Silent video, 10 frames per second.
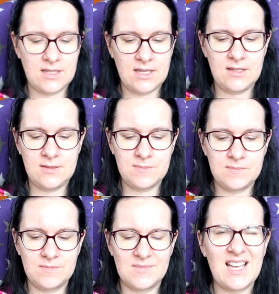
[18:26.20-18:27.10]

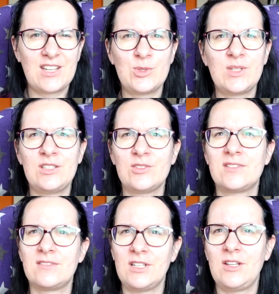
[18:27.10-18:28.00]
I'm actually
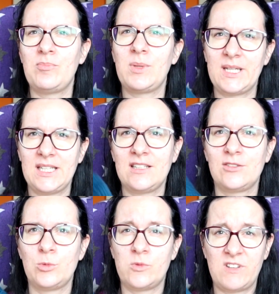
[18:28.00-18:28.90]
not really planning
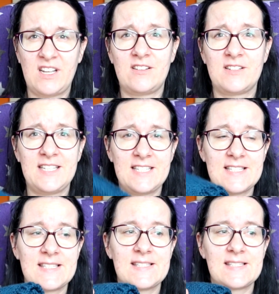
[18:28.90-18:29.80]
to wear
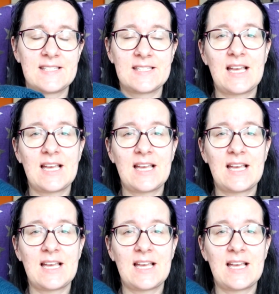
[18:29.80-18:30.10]
this.